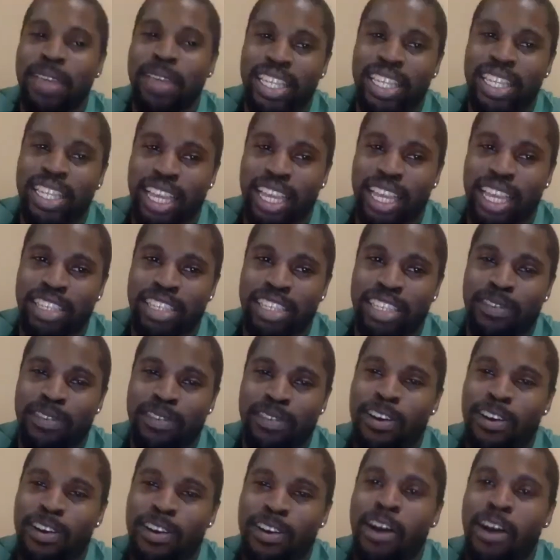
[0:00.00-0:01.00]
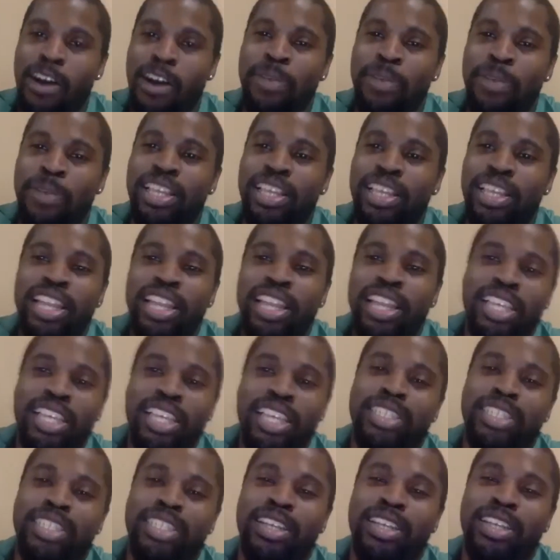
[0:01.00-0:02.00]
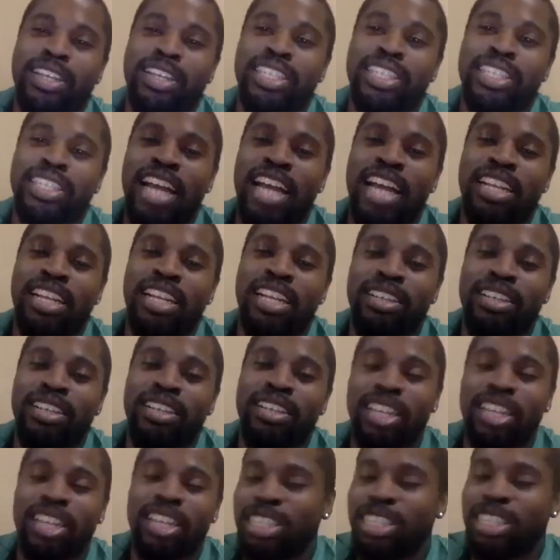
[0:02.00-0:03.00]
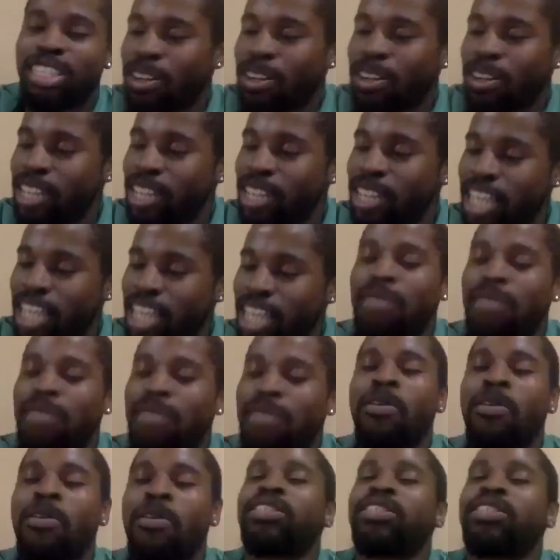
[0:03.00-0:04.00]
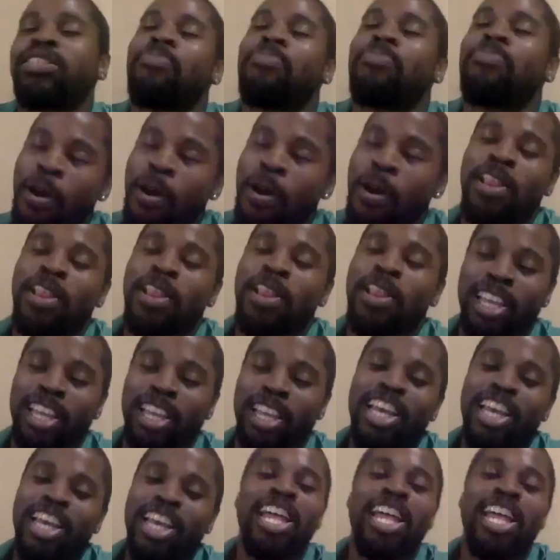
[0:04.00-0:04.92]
teams overall, but this side does, and most importantly,